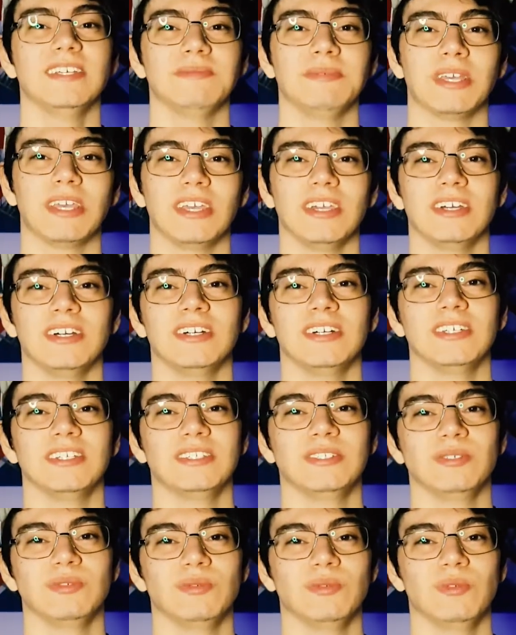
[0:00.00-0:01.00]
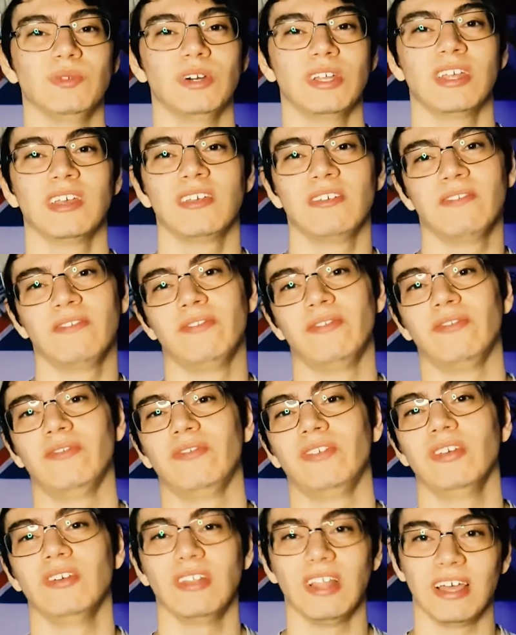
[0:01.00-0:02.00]
Because what I
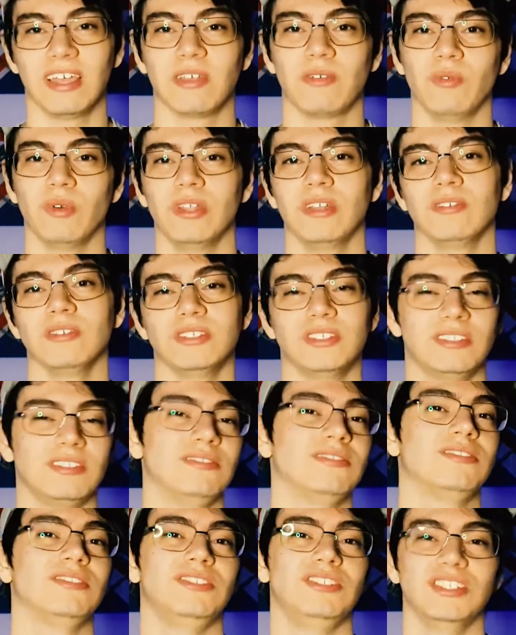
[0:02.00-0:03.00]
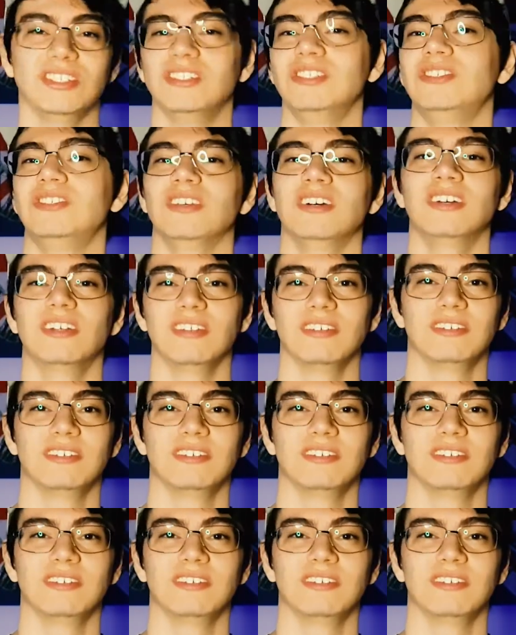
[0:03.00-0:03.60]
feel like when I was just